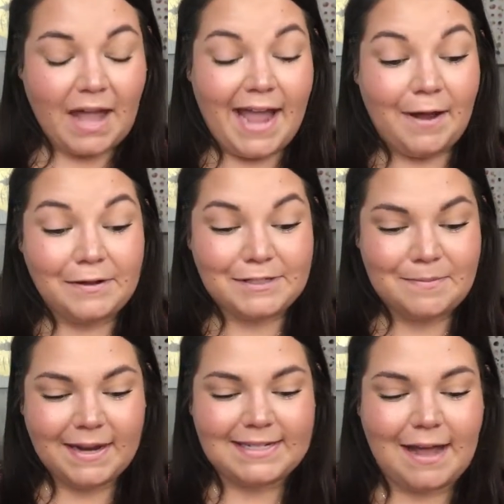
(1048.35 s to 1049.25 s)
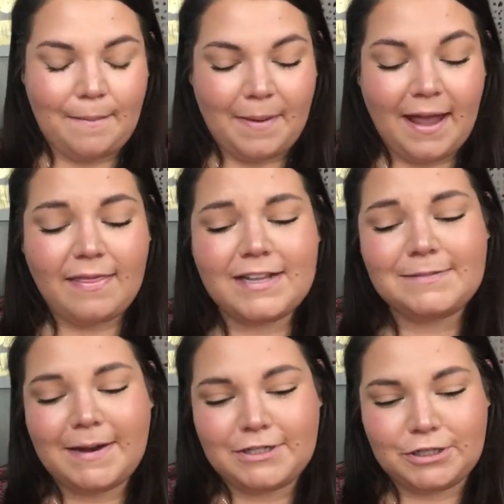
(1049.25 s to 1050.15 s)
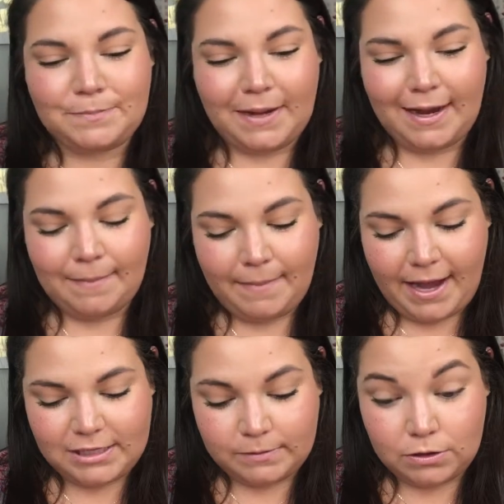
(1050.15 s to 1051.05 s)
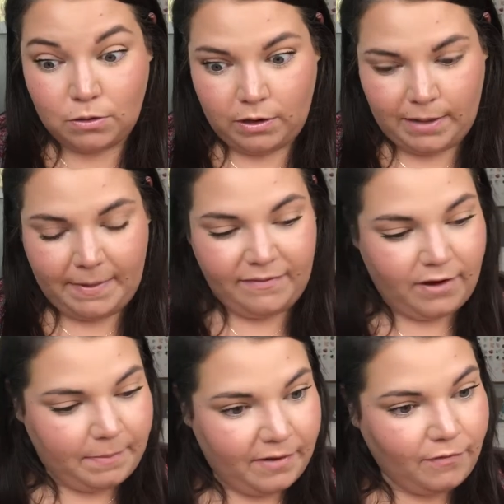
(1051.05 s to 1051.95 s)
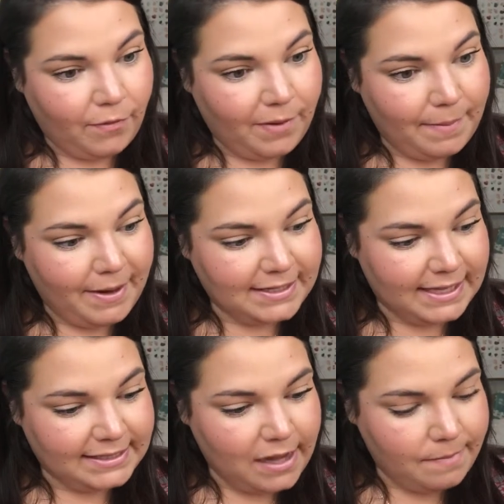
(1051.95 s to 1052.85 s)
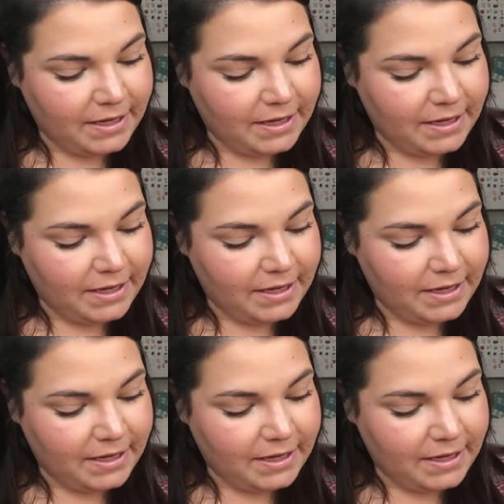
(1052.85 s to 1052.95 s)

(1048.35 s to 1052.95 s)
I also picked up, and this might just be, my husband totally made fun of me for when I picked these up.